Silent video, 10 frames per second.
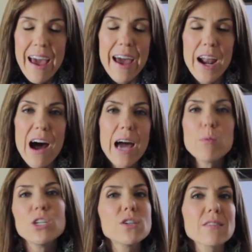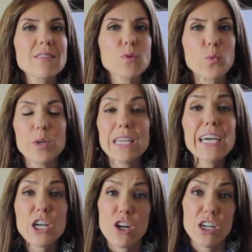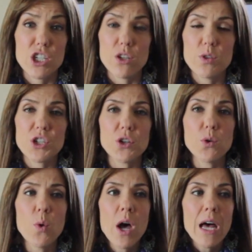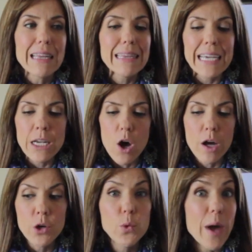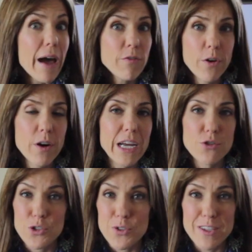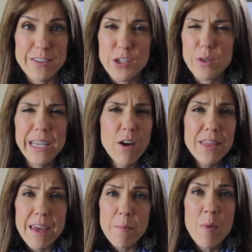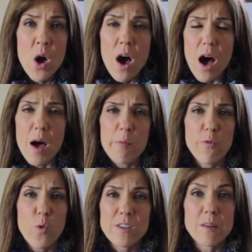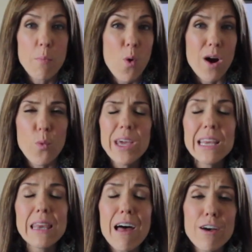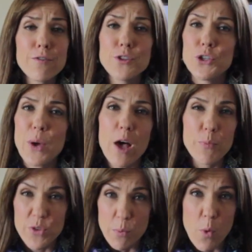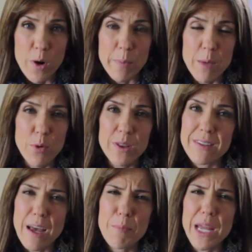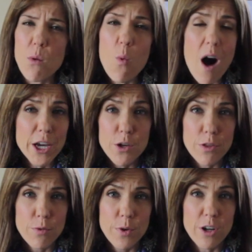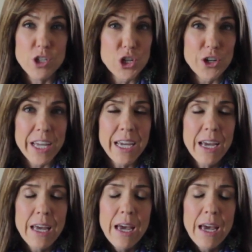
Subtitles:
And I would just really encourage you to lean on whoever introduced this to you, lean on them for support. We love to help support people in this company and walk you through your journey.